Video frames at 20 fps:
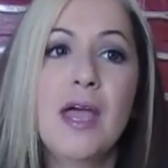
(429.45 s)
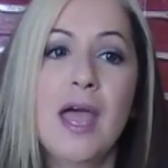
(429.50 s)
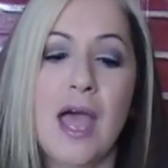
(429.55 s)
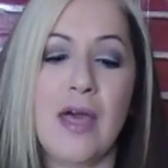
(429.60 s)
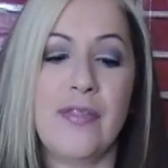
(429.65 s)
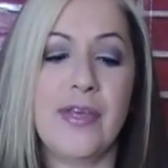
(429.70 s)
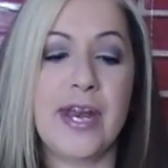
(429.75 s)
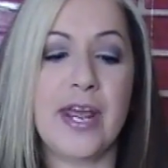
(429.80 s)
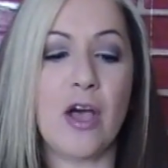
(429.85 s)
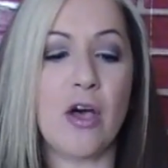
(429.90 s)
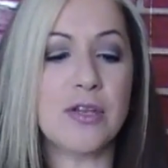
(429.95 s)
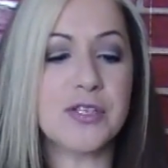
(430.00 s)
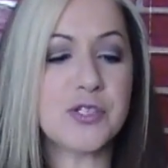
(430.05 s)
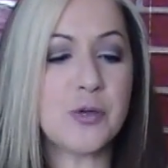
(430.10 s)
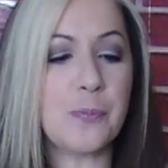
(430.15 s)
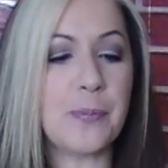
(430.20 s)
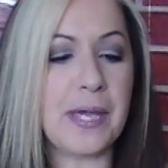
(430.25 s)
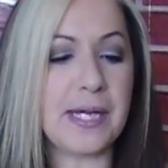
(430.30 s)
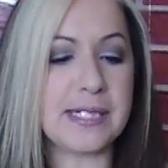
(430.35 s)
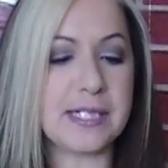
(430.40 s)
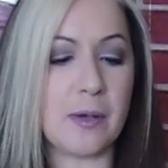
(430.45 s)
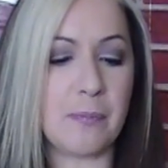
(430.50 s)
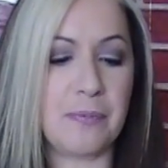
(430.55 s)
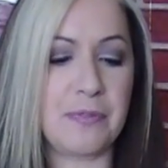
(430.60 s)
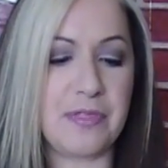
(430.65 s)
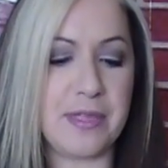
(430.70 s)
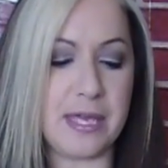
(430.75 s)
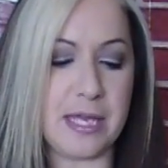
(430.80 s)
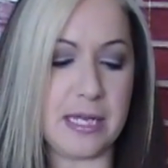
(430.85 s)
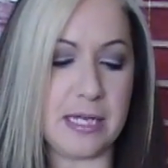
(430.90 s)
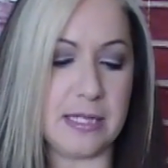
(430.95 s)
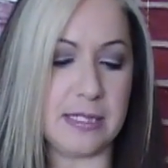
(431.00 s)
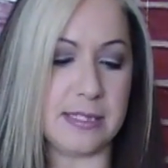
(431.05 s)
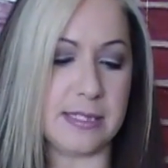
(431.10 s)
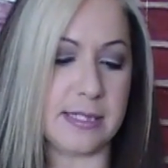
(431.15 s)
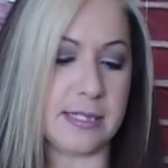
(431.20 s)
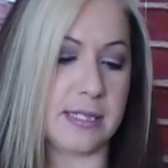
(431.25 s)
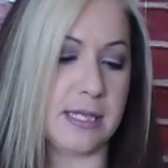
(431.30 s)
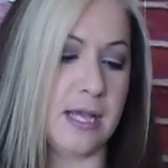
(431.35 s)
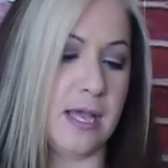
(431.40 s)
And then I also picked up
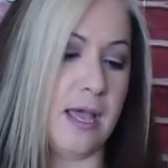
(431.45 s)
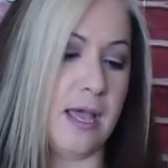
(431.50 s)
these